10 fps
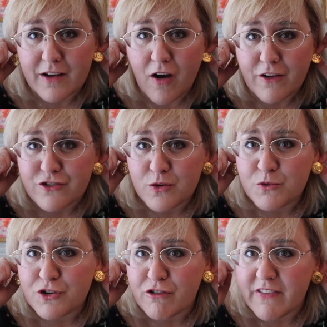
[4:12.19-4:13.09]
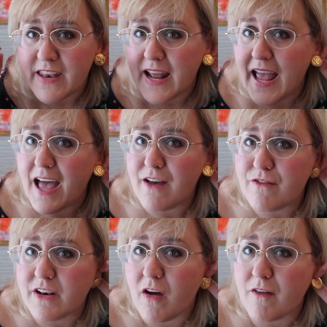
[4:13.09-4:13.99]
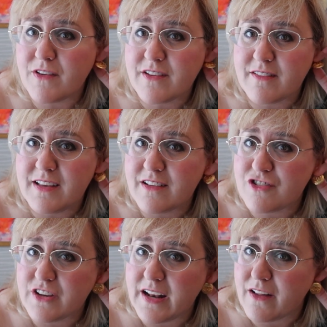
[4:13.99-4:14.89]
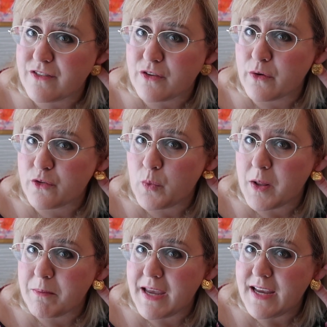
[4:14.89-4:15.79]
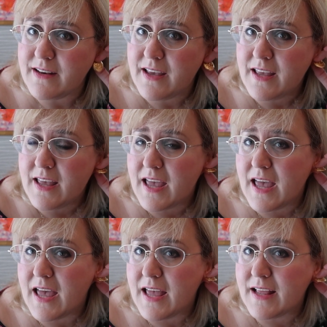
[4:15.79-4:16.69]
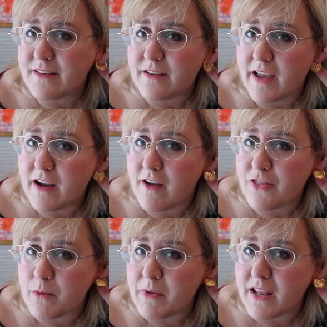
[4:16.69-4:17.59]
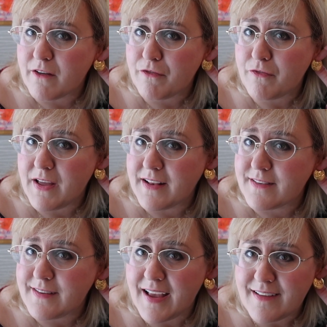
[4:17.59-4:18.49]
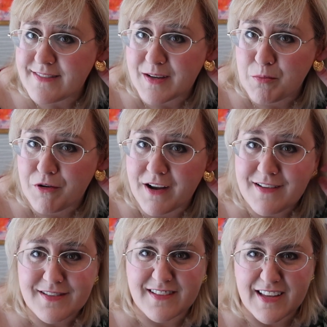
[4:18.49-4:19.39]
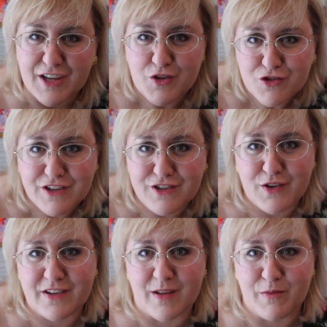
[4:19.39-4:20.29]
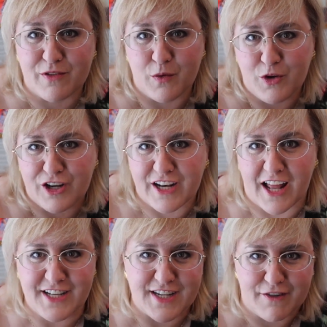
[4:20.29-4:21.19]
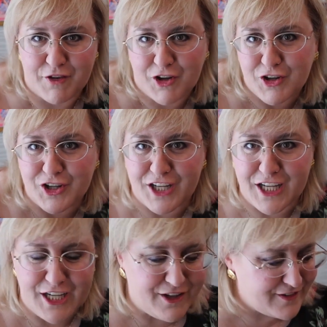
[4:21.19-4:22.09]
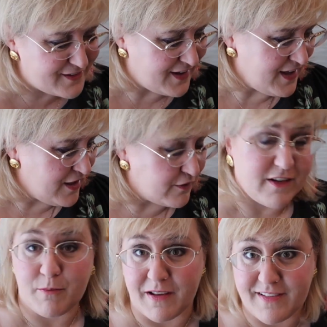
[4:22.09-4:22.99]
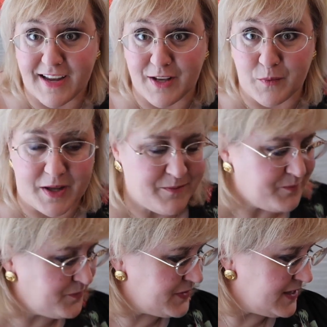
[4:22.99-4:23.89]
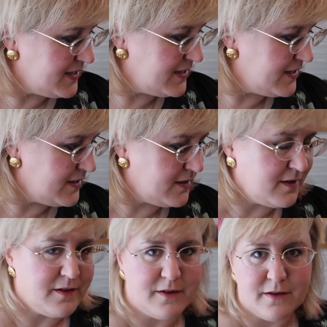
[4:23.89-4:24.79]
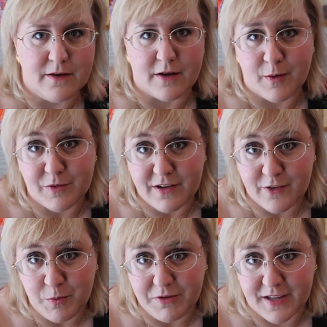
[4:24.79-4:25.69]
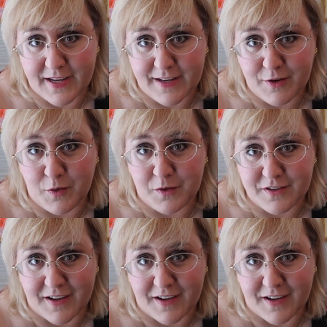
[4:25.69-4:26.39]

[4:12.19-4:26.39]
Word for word: costume jewelry that I have, and obviously it's Chanel, so it's well made, and I got them at a fantastic price, as I usually do because I'm so good at hunting for goodies. So that's my second one. Here comes another plane, hold